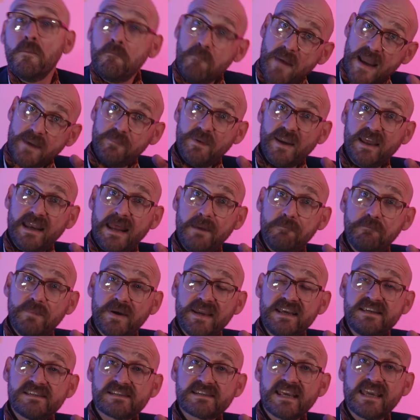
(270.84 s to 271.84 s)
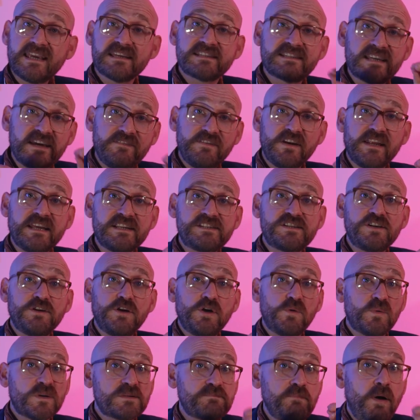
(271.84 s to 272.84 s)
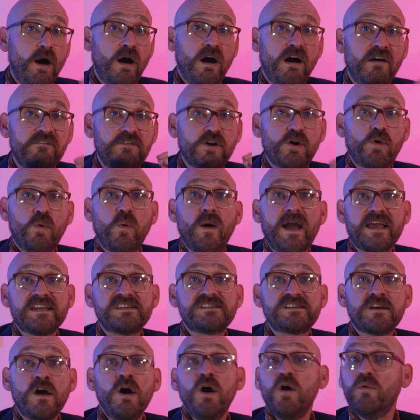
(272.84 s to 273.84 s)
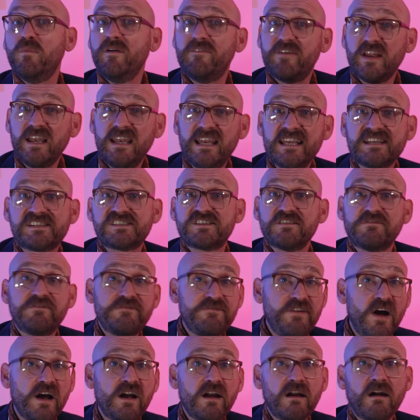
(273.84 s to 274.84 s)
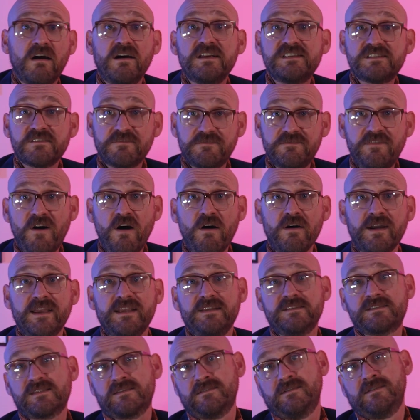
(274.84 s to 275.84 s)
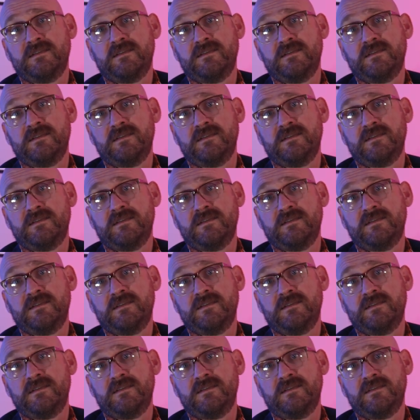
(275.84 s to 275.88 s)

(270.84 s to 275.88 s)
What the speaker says: Maybe an NPC has given it to you as part of a quest with a list of fungi to find.